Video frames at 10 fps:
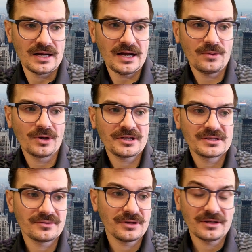I worked
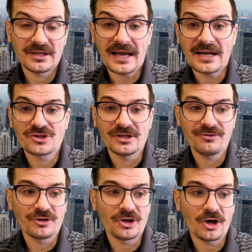casually
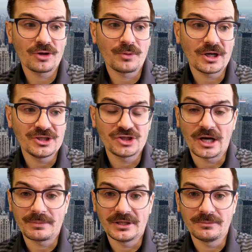for an auto body
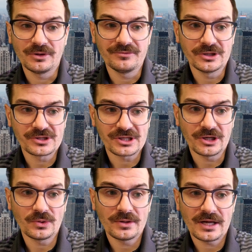shop a number of years
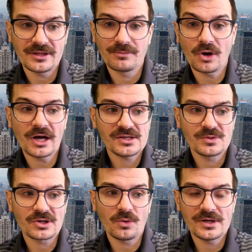ago, and the boss
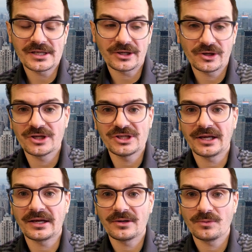was always
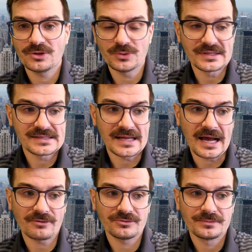encouraging to his staff.